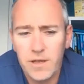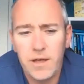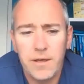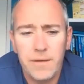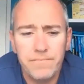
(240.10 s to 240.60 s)

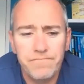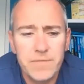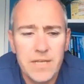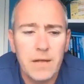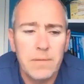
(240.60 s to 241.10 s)
and um,
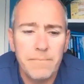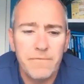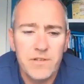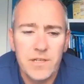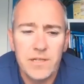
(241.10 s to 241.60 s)
to help them
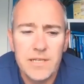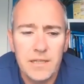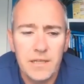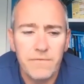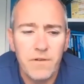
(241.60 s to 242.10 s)

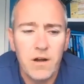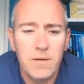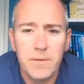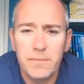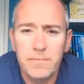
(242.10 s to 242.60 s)
facilitate the environment